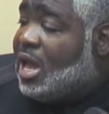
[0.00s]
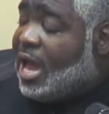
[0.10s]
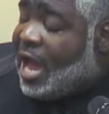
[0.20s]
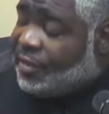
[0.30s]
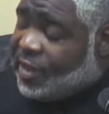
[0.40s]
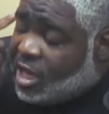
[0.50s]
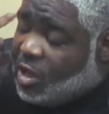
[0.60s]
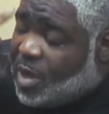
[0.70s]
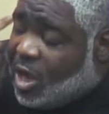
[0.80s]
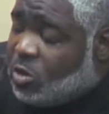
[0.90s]
I think
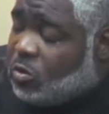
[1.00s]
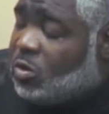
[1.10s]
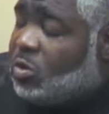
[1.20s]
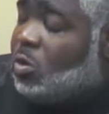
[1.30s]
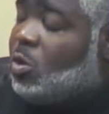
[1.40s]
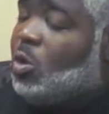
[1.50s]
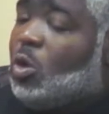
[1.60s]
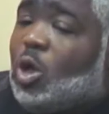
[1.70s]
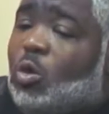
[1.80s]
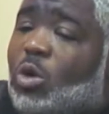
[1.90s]
about
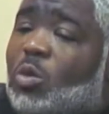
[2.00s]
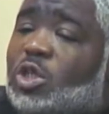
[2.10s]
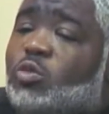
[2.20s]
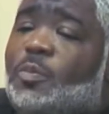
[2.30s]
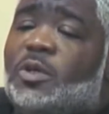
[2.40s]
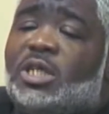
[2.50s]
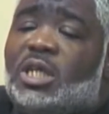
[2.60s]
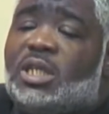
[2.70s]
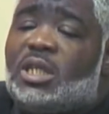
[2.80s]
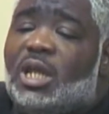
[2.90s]
what was
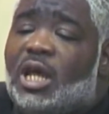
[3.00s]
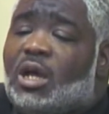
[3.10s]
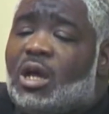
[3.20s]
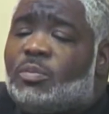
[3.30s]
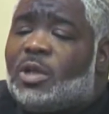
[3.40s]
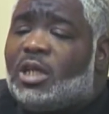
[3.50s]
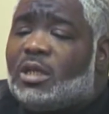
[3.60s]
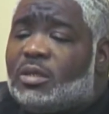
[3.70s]
represented at Karbala.